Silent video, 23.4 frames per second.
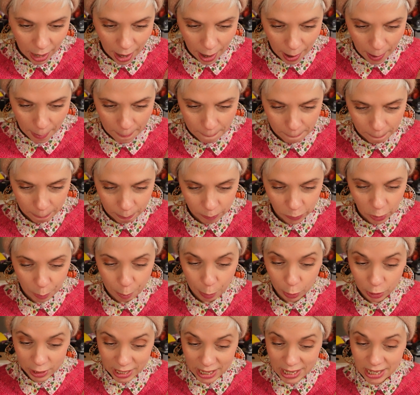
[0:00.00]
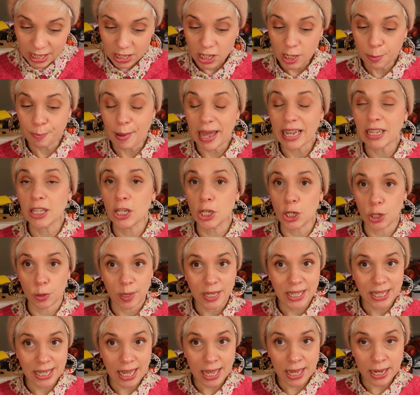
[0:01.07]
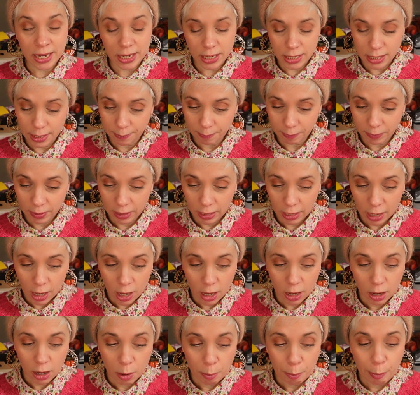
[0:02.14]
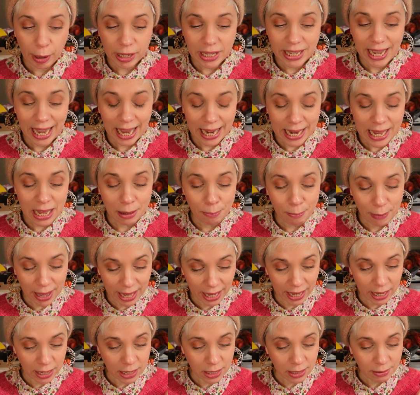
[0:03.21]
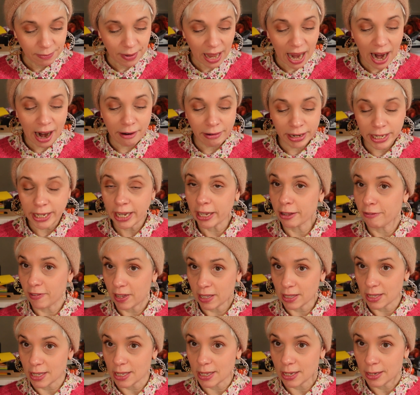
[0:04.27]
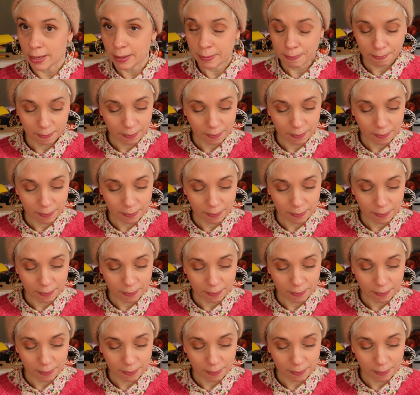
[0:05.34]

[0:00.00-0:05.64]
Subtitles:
The police suspect suicide, but Kelly and Megan aren't convinced.